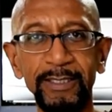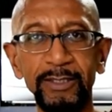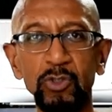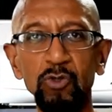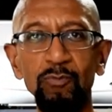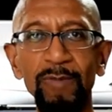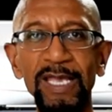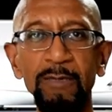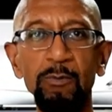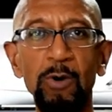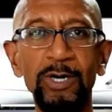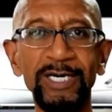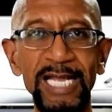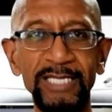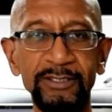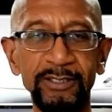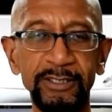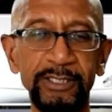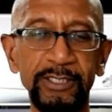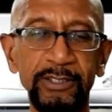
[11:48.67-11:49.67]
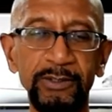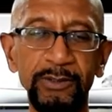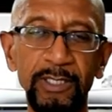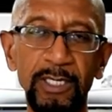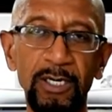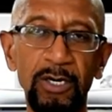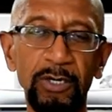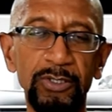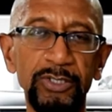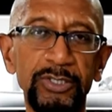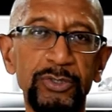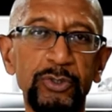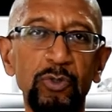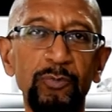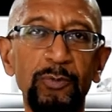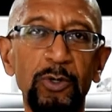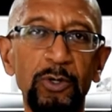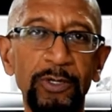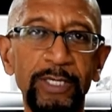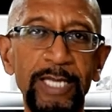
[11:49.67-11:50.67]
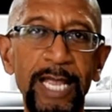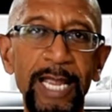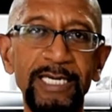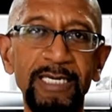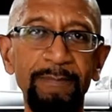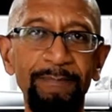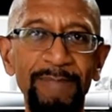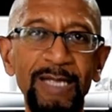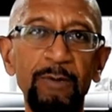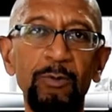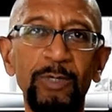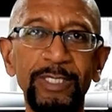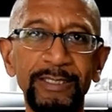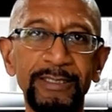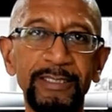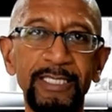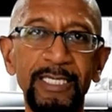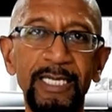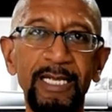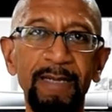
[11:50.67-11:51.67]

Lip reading: two main ones, Exito or Consumer, okay, the big ones.